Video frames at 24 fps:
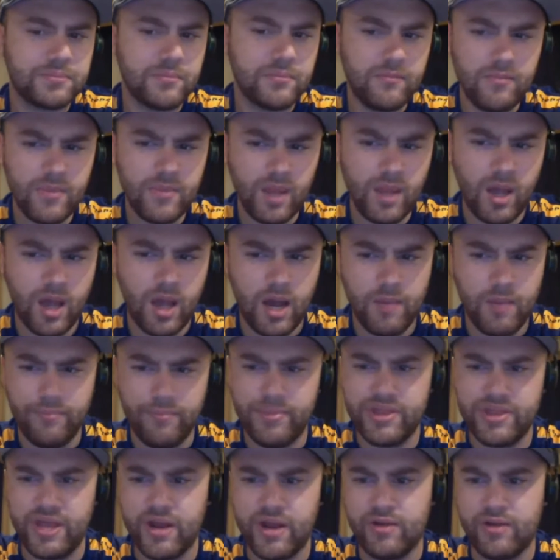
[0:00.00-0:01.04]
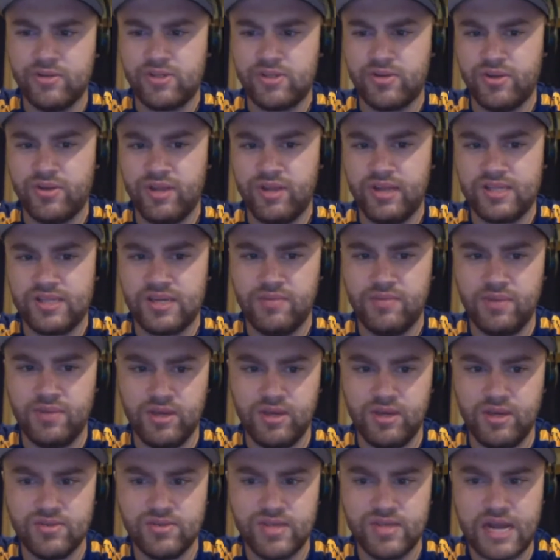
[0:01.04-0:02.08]
But the aero screen that's going to be
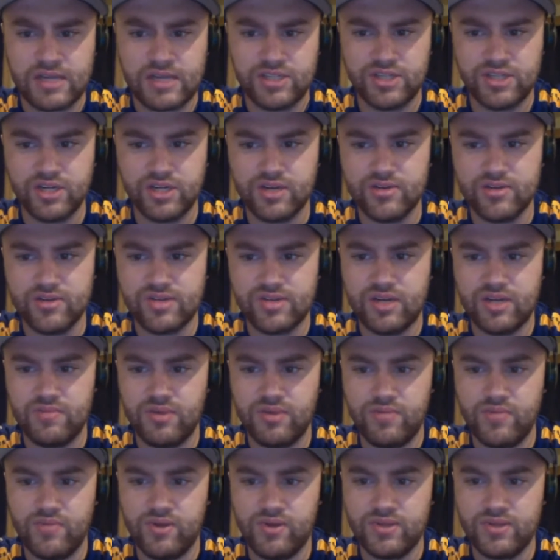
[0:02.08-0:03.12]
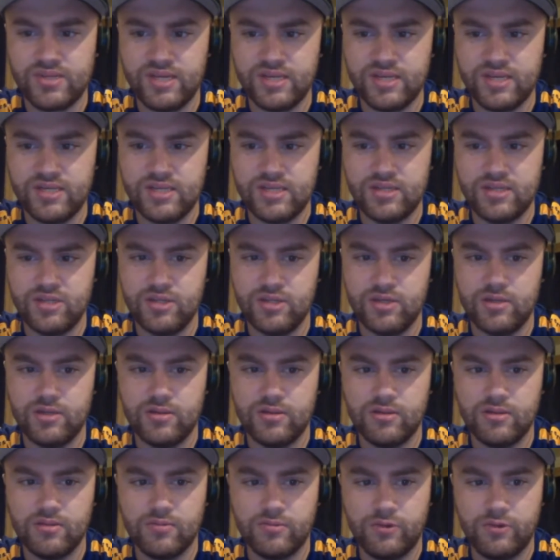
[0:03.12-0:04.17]
used next year is going to be built into
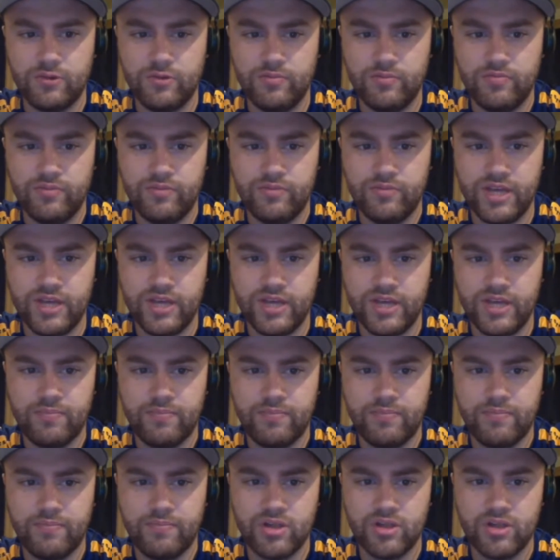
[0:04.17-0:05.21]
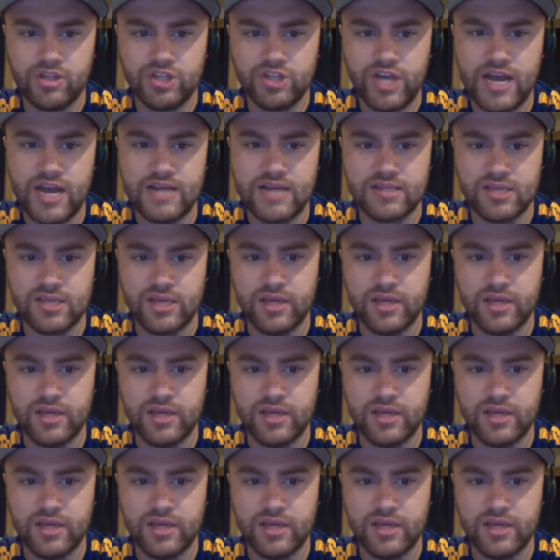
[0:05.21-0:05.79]
will be like part of the chassis.